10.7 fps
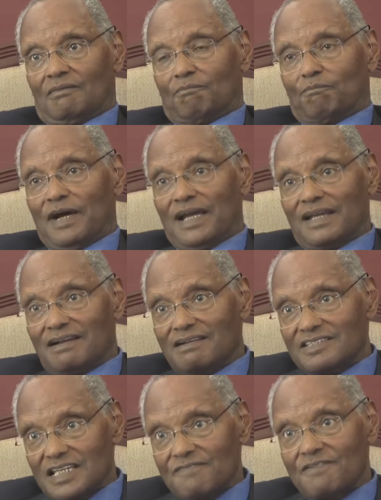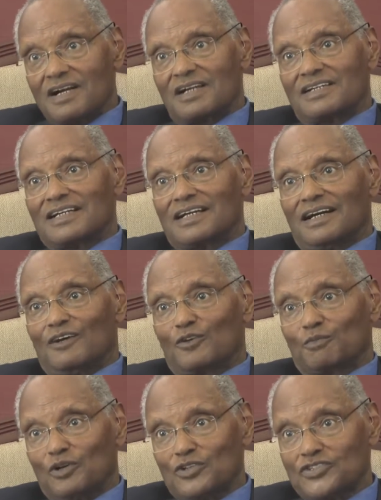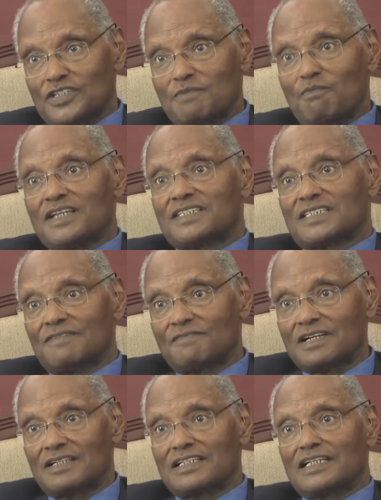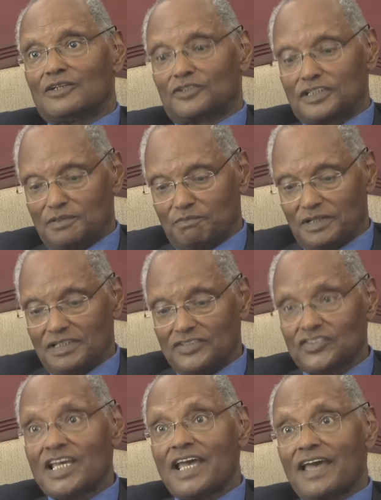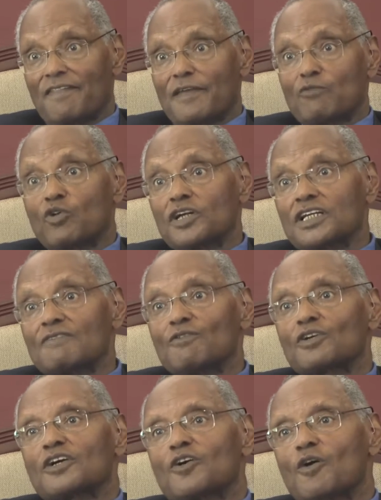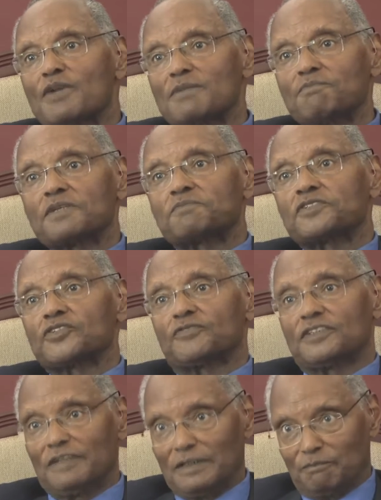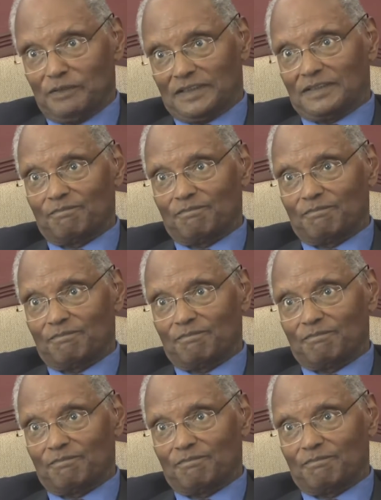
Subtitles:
By safeguarding our policy, by safeguarding our independence, and then working for a common purpose of development.